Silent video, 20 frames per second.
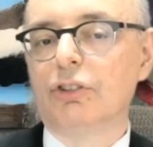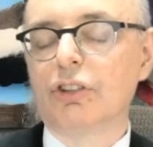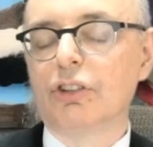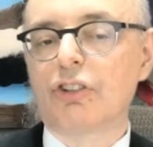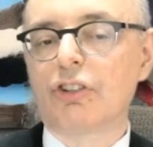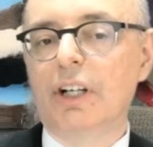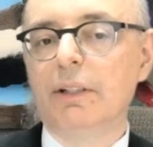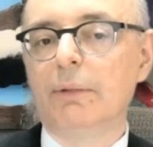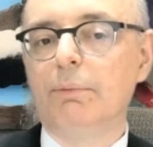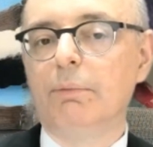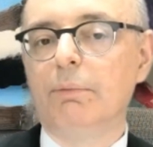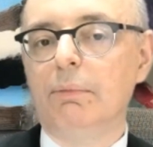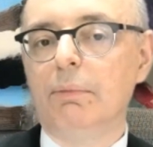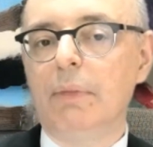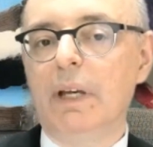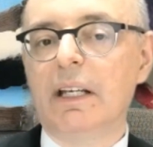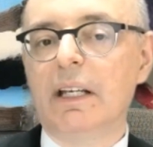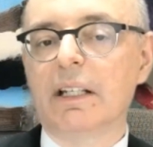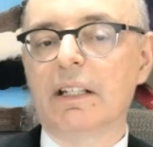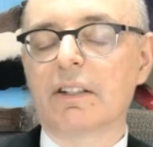trying to
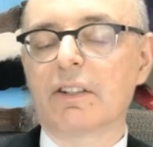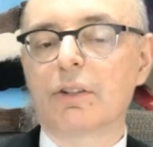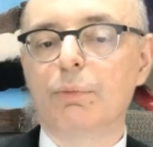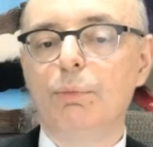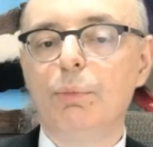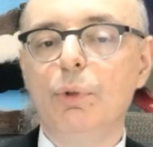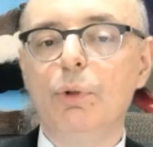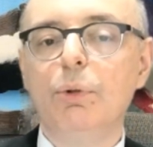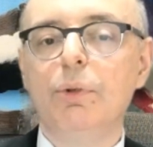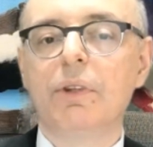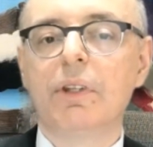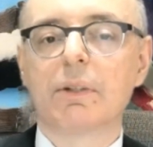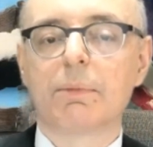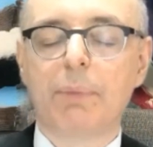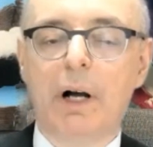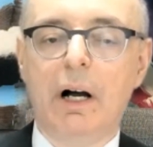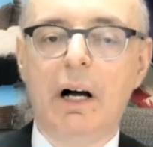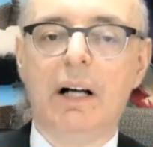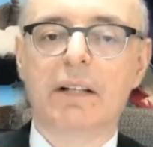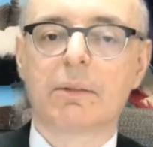make it as smooth as
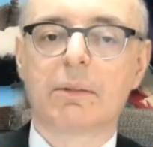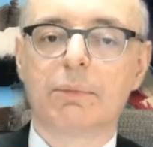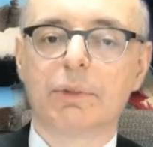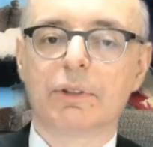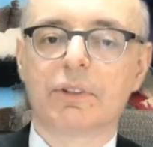possible,